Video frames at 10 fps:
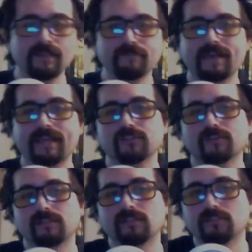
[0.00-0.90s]
Factor in
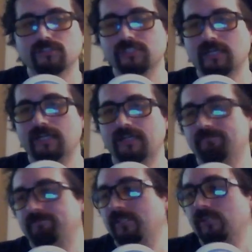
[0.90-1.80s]
a little,
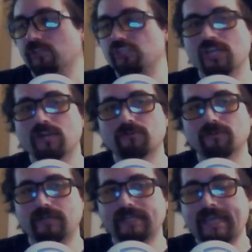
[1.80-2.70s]
you know, a
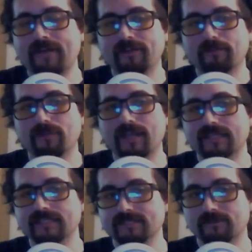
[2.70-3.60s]
general accounting
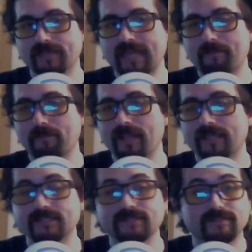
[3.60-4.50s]
practice or GAAP
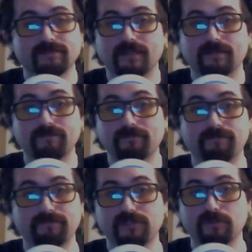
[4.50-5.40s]
practice,
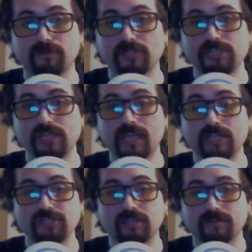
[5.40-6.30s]

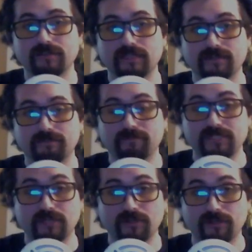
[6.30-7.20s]
depreciation on the
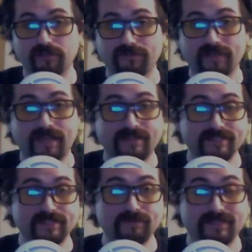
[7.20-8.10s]
material if the house
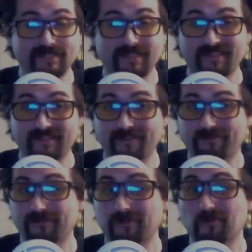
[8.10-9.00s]
has been sitting there
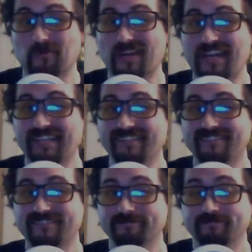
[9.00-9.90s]
for a while.